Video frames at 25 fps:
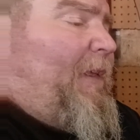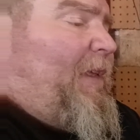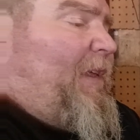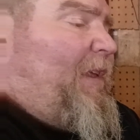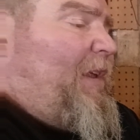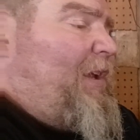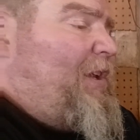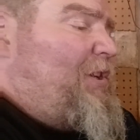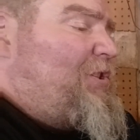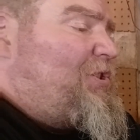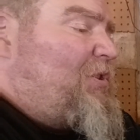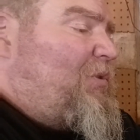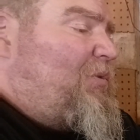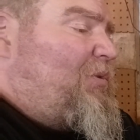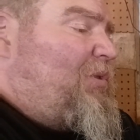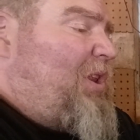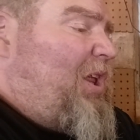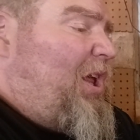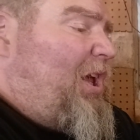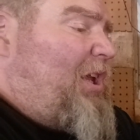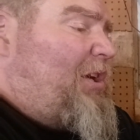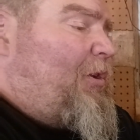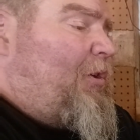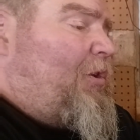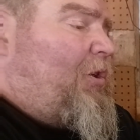it's a
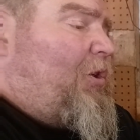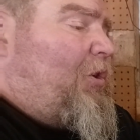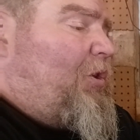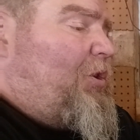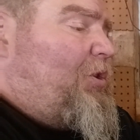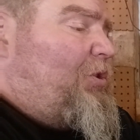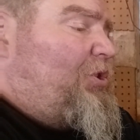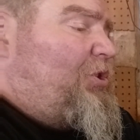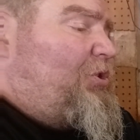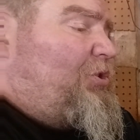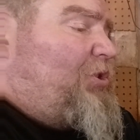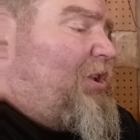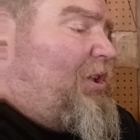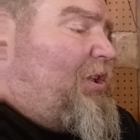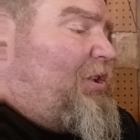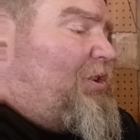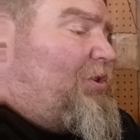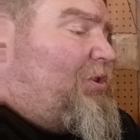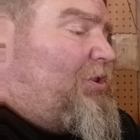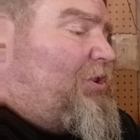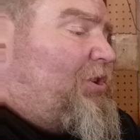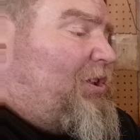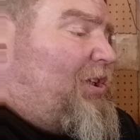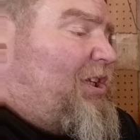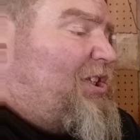lot of hard
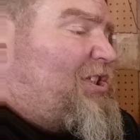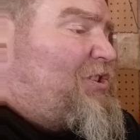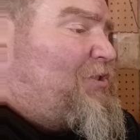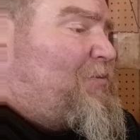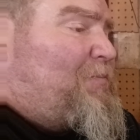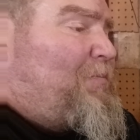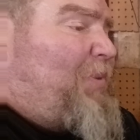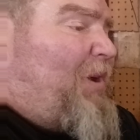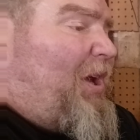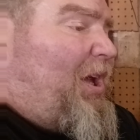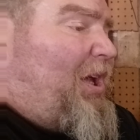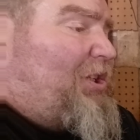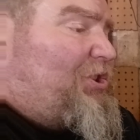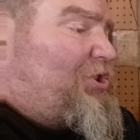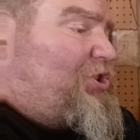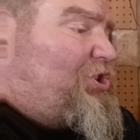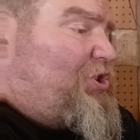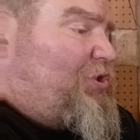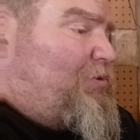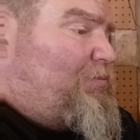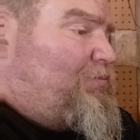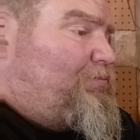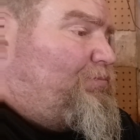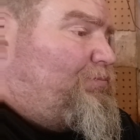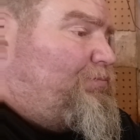to get
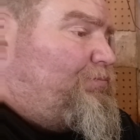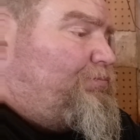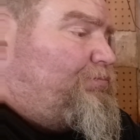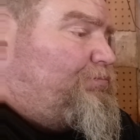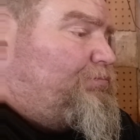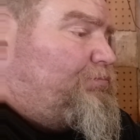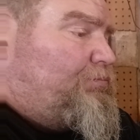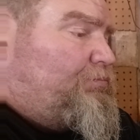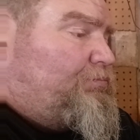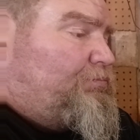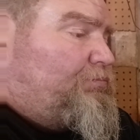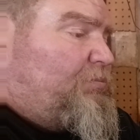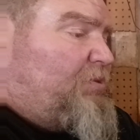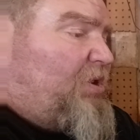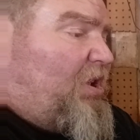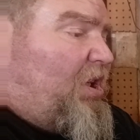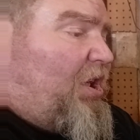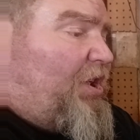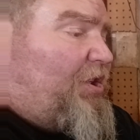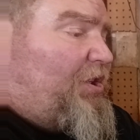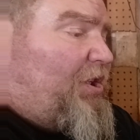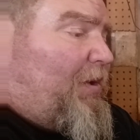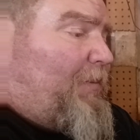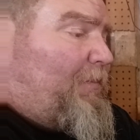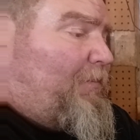spots
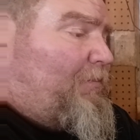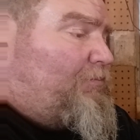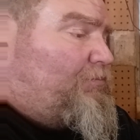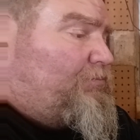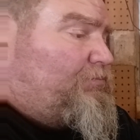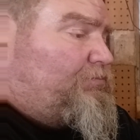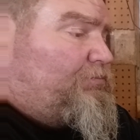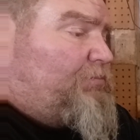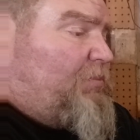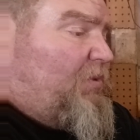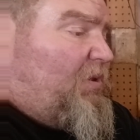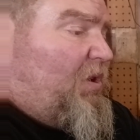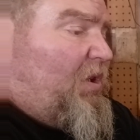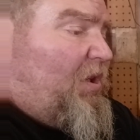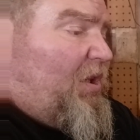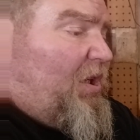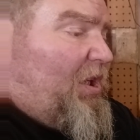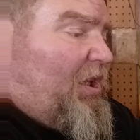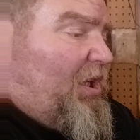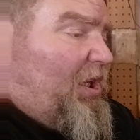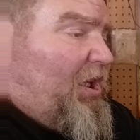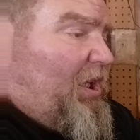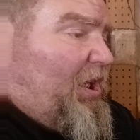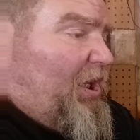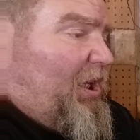on them,
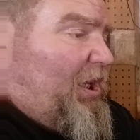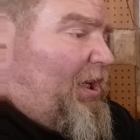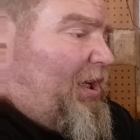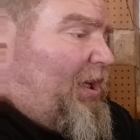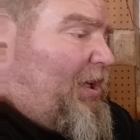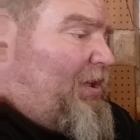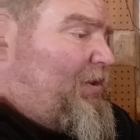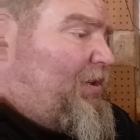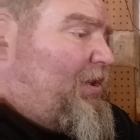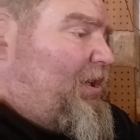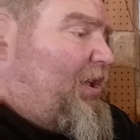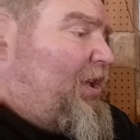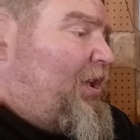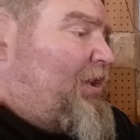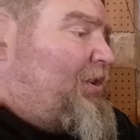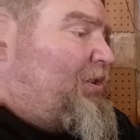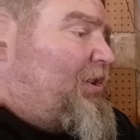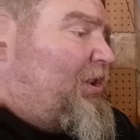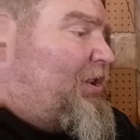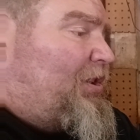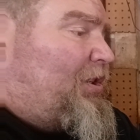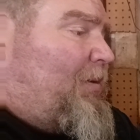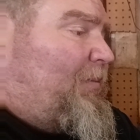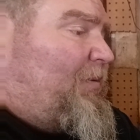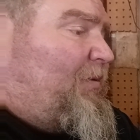and it
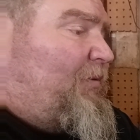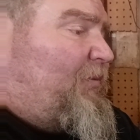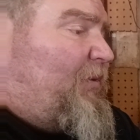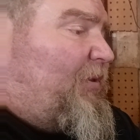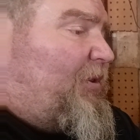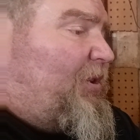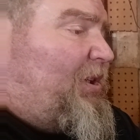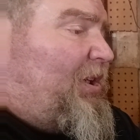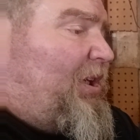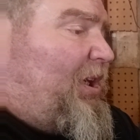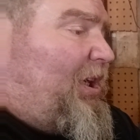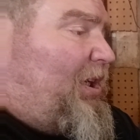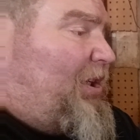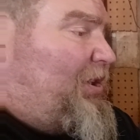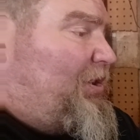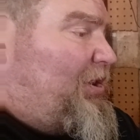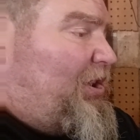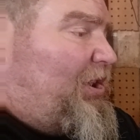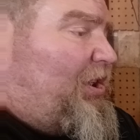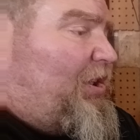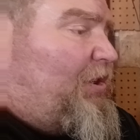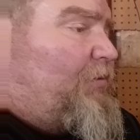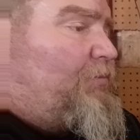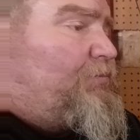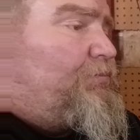did come in very
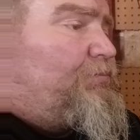handy.